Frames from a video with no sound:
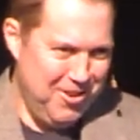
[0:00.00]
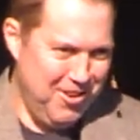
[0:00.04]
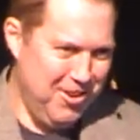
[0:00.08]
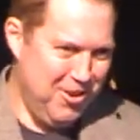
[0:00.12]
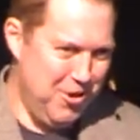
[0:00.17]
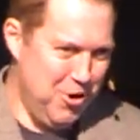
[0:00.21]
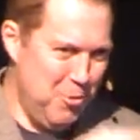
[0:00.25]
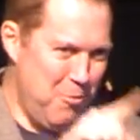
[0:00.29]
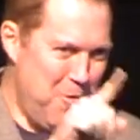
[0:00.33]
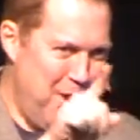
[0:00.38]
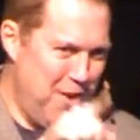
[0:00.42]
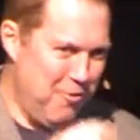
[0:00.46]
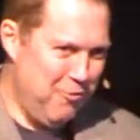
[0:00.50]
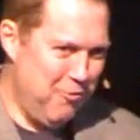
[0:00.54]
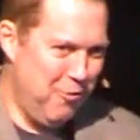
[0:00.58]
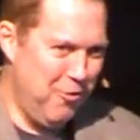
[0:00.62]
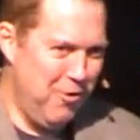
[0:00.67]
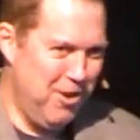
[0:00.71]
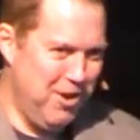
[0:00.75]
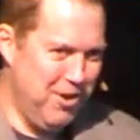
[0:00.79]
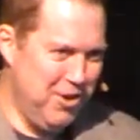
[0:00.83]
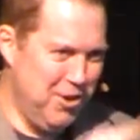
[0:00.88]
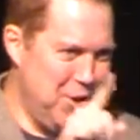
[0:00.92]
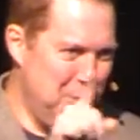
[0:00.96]
You're my
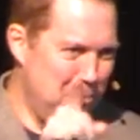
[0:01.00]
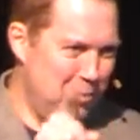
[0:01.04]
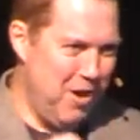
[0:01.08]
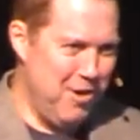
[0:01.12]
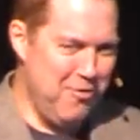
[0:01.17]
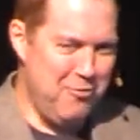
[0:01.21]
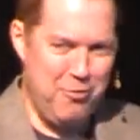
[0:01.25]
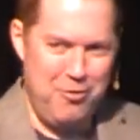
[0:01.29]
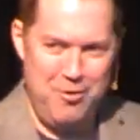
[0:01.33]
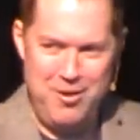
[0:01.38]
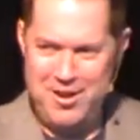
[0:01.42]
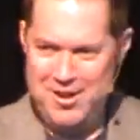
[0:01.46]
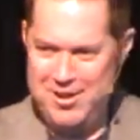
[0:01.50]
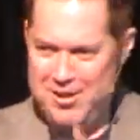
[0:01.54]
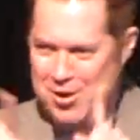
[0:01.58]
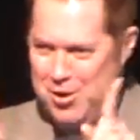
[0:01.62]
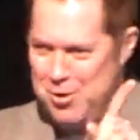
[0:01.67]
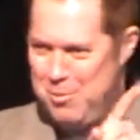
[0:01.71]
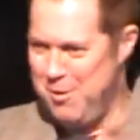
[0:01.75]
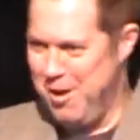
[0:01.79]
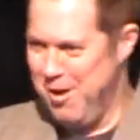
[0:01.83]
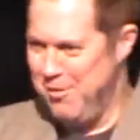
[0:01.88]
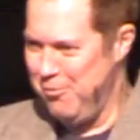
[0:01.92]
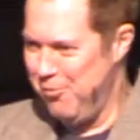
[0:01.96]
friend. You're my friend.
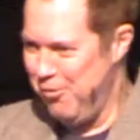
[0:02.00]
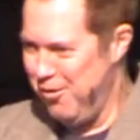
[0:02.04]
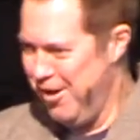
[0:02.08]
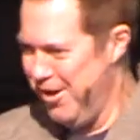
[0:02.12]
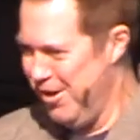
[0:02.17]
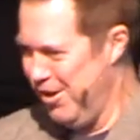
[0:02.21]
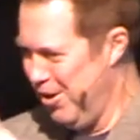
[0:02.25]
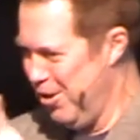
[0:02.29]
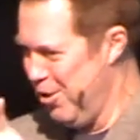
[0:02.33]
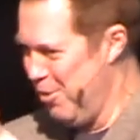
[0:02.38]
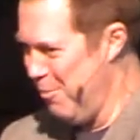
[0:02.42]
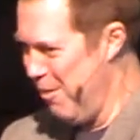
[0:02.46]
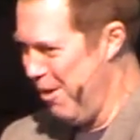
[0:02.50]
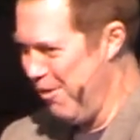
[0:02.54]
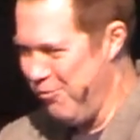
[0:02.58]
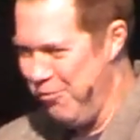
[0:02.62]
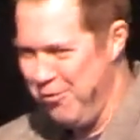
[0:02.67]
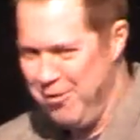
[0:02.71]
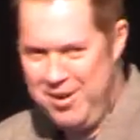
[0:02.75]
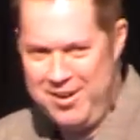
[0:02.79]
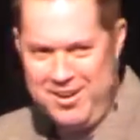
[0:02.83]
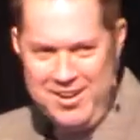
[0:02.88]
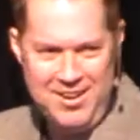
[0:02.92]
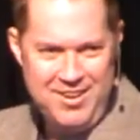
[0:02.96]
You're my friend. You're my
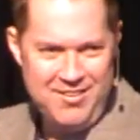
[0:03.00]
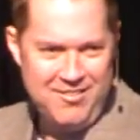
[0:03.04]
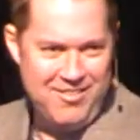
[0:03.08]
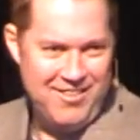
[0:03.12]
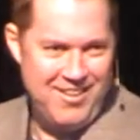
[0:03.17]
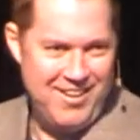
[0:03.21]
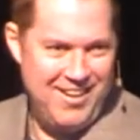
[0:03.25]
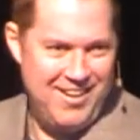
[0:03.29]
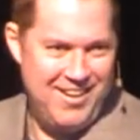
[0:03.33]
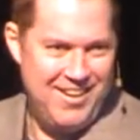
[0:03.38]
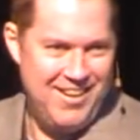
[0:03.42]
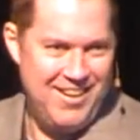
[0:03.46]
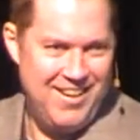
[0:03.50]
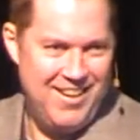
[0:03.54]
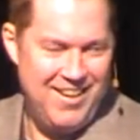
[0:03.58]
friend. Right?